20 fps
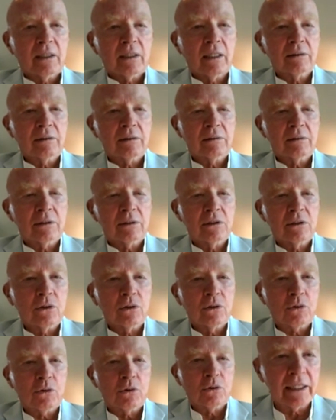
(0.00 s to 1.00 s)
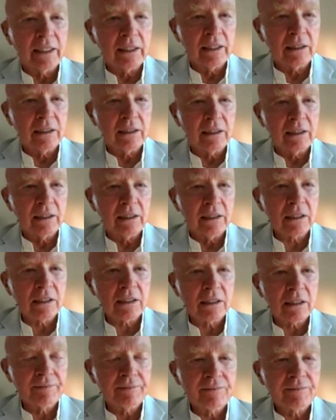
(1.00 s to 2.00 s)
Ukrainians.
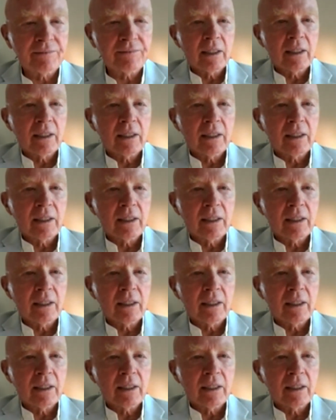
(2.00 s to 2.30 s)
And